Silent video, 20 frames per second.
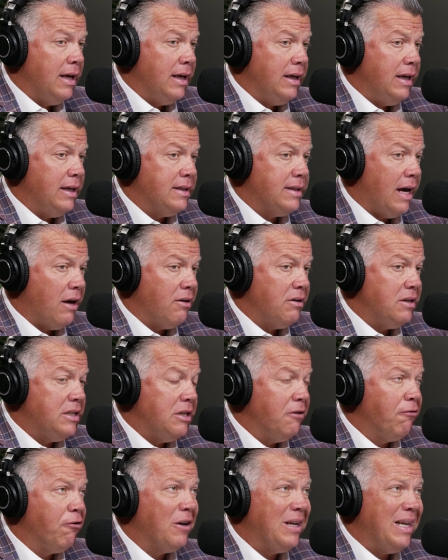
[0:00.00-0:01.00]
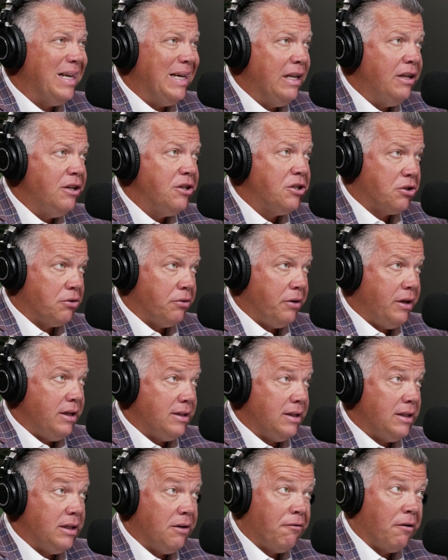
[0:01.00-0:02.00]
is how different industries
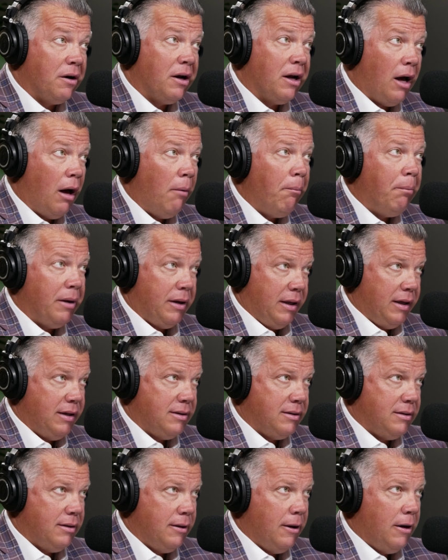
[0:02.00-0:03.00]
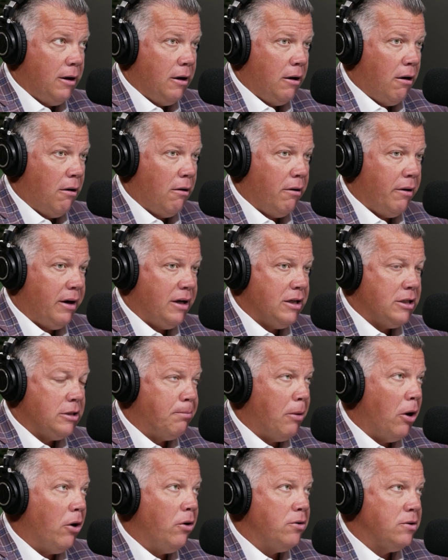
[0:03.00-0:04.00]
and different companies are
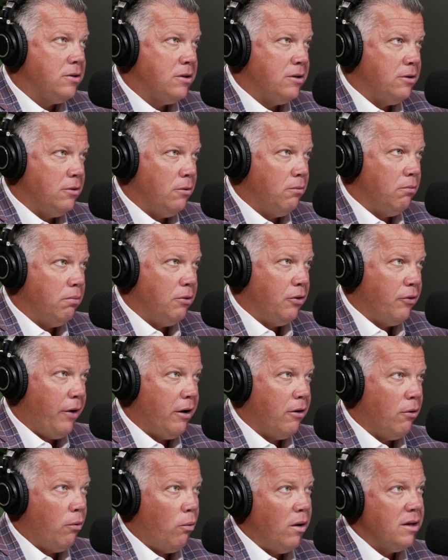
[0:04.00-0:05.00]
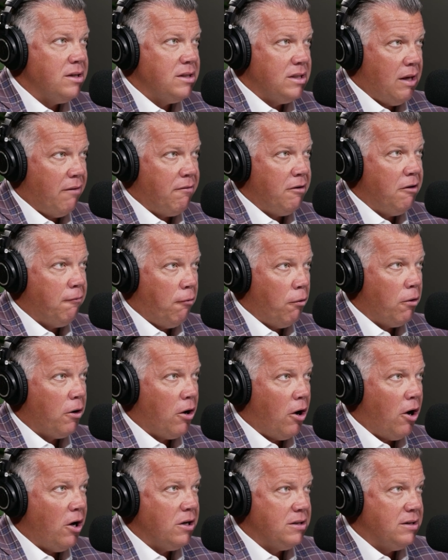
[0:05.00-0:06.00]
exposed to greater 174
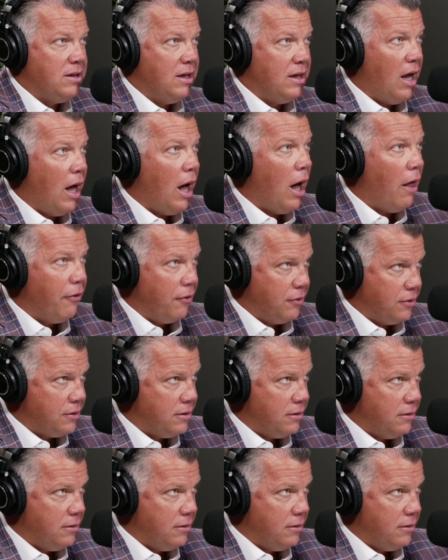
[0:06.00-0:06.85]
costs than others.